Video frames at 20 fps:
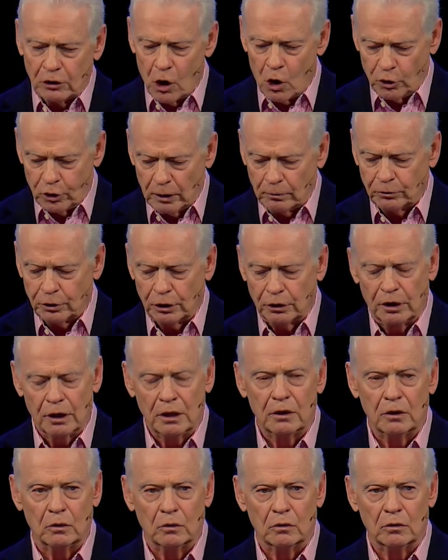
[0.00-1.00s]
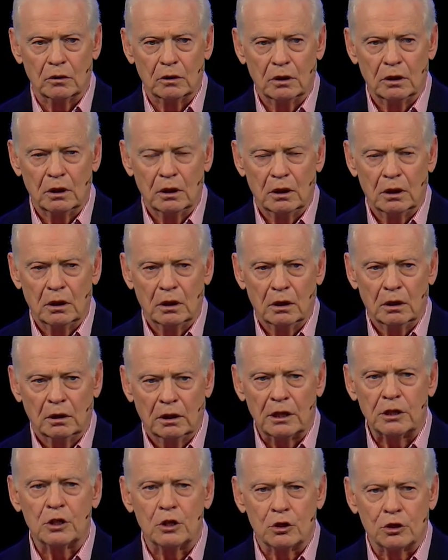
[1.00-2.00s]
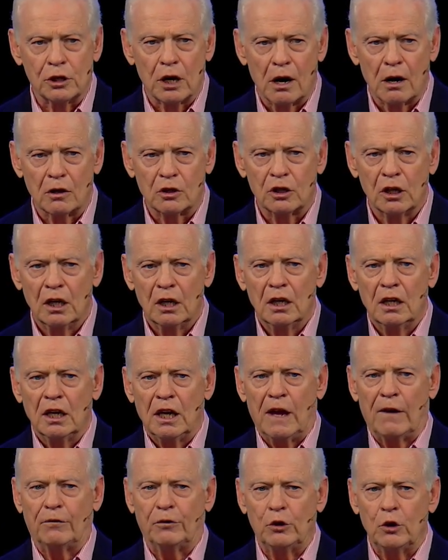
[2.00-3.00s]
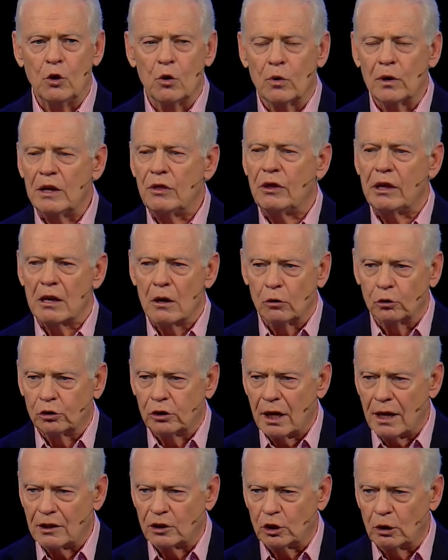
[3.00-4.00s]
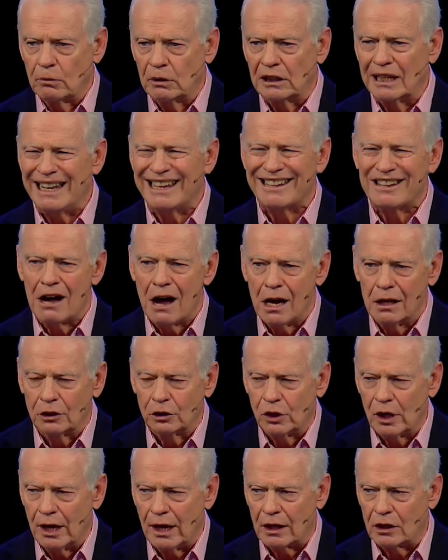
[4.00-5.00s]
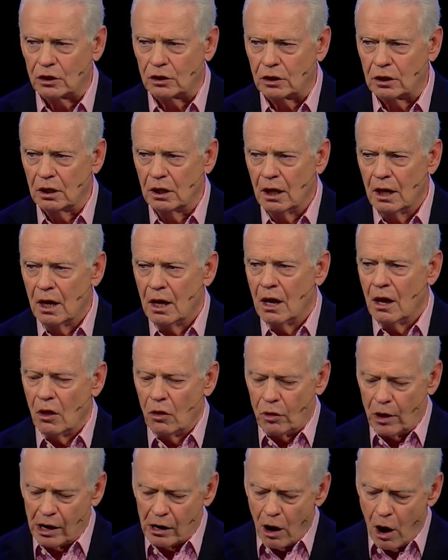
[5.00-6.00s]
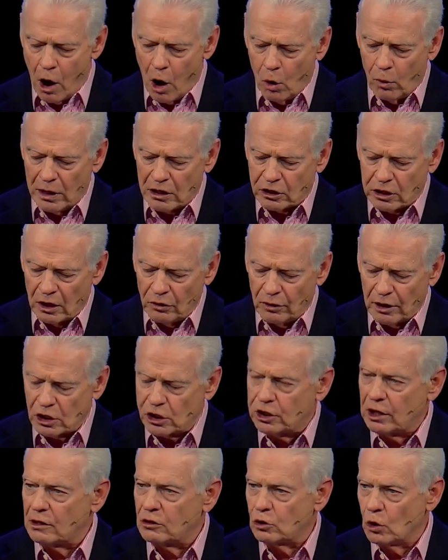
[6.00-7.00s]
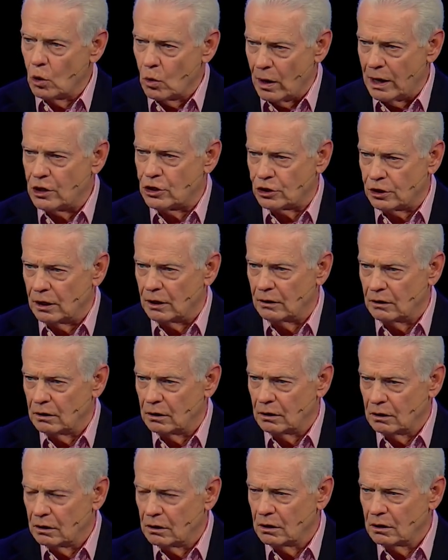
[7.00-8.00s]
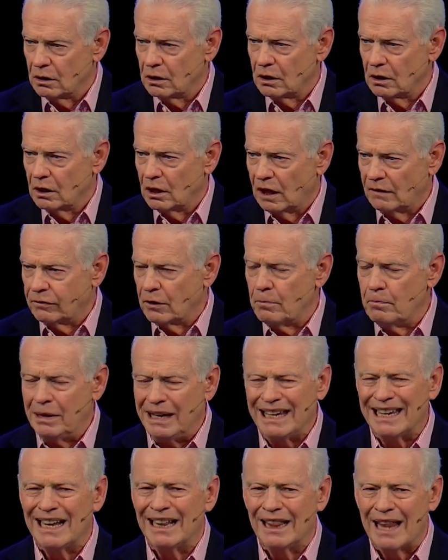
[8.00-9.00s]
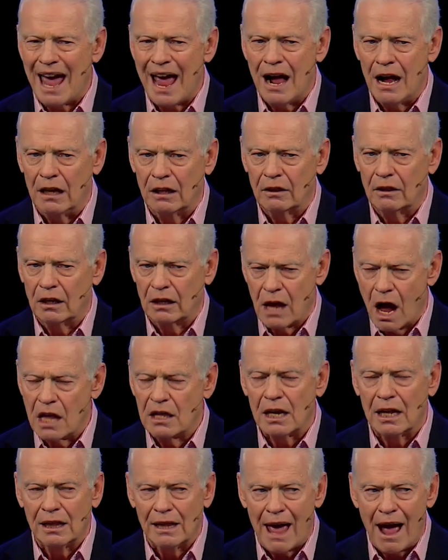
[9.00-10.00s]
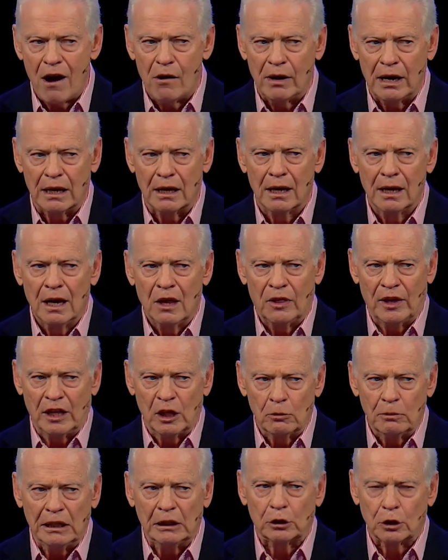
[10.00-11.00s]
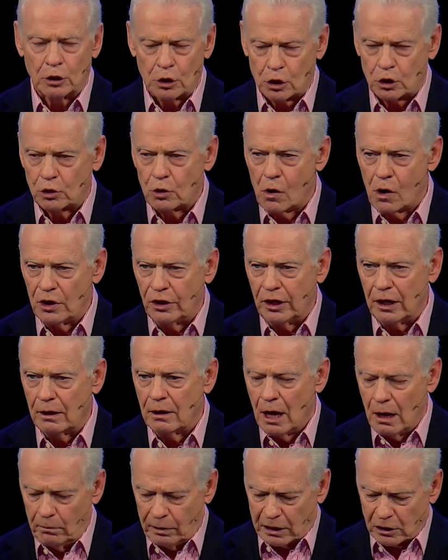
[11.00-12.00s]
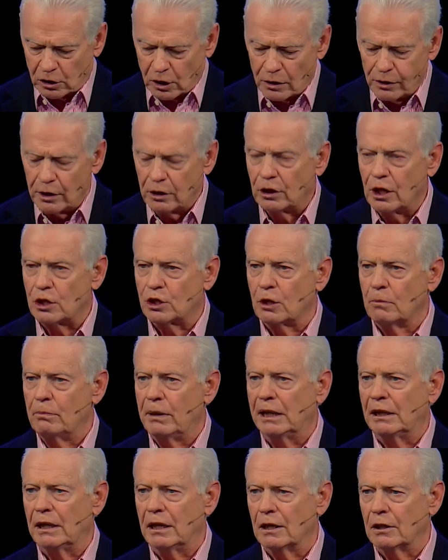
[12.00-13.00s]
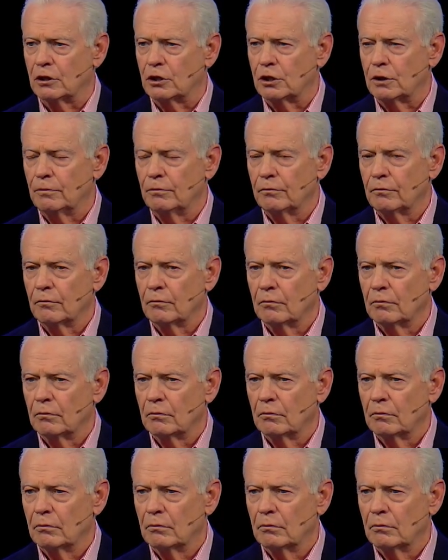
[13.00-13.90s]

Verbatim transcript: told them to do. Listen, church, if you read the Old Testament in context, they're always in this situation of a being allowed, God allowing the enemy to destroy them because of their disobedience, right.